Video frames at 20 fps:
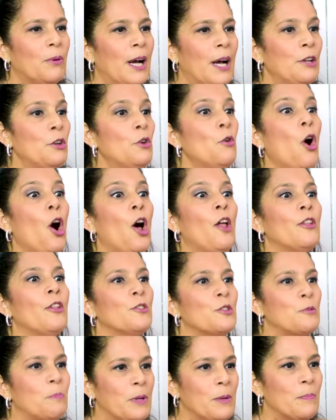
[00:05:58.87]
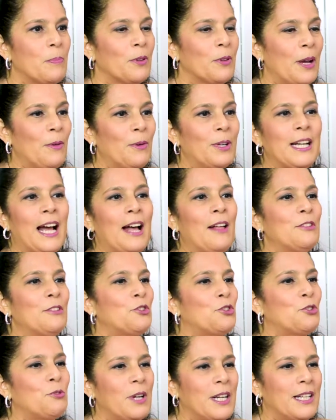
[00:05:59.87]
I knew all those people. They were down the
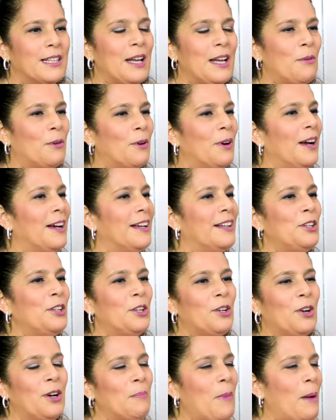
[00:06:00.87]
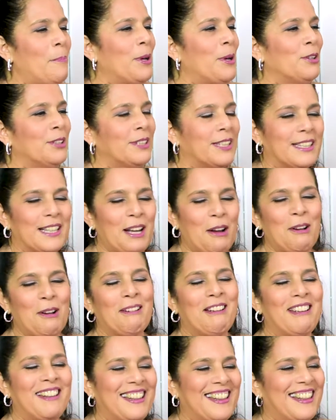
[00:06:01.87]
street. They were, in my building.
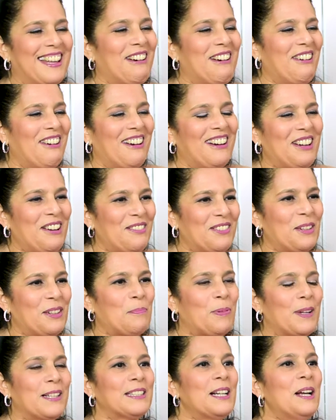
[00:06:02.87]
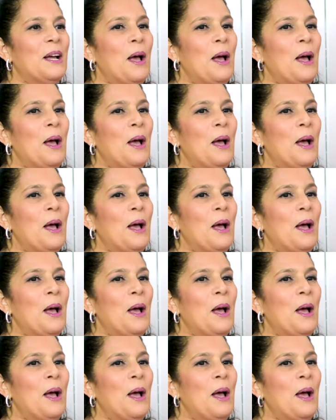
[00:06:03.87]
They all over the place.